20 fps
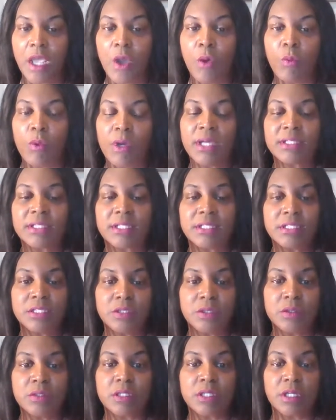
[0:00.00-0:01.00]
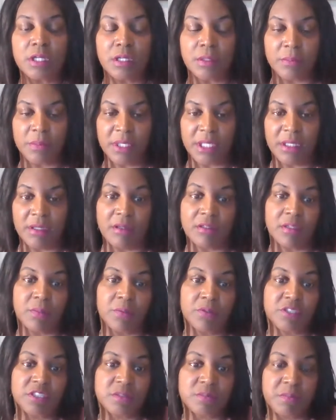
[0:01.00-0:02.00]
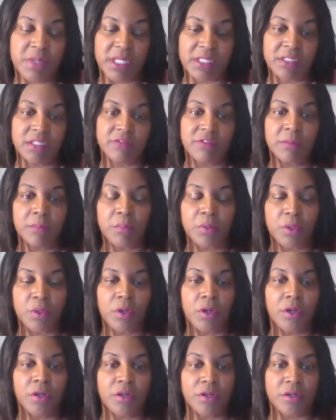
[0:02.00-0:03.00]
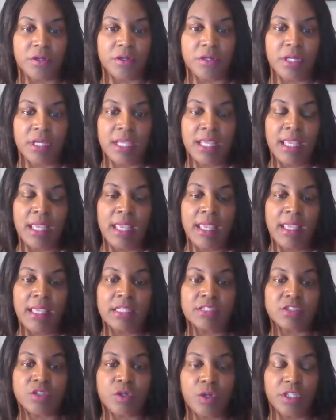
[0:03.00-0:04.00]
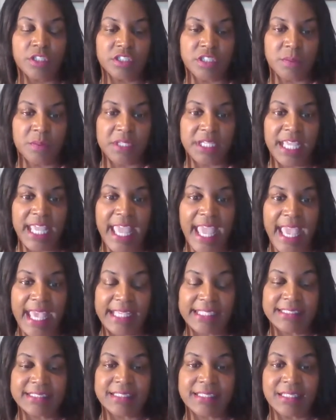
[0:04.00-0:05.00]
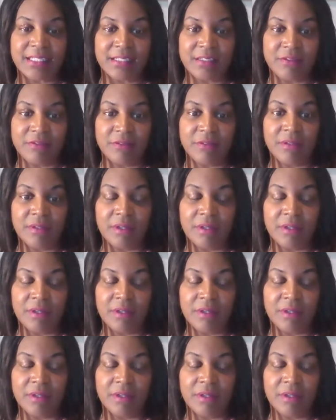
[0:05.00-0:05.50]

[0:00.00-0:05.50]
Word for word: Well, the new company or the prospective employer is going to be asking